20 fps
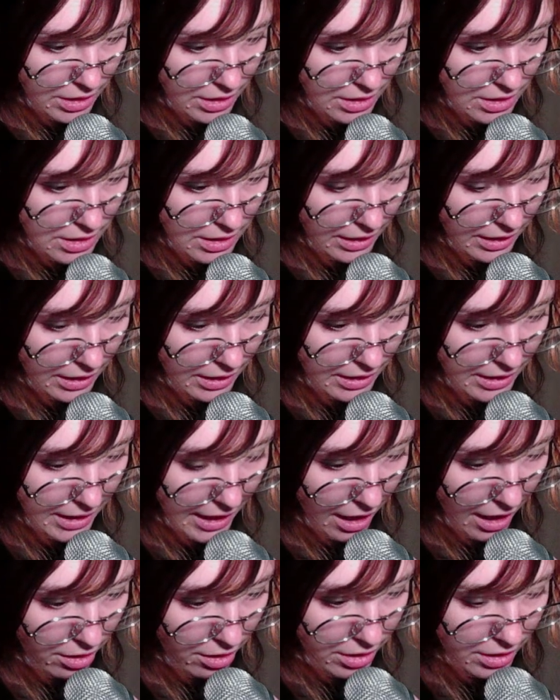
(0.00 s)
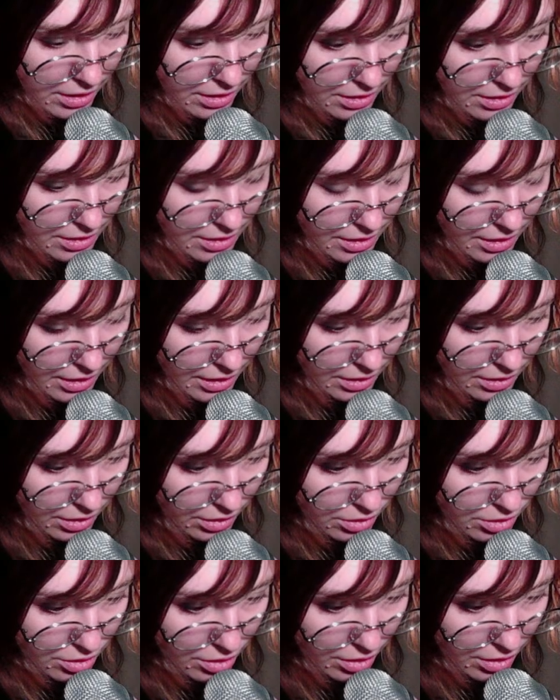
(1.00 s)
is like a carrot in the
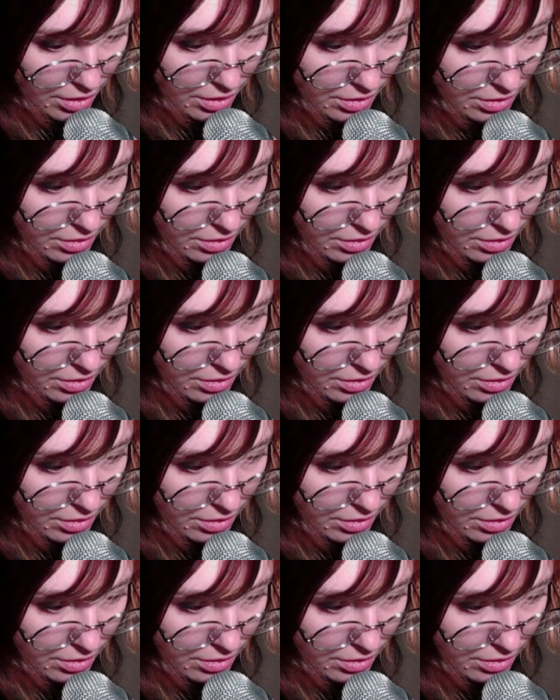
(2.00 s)
dirt.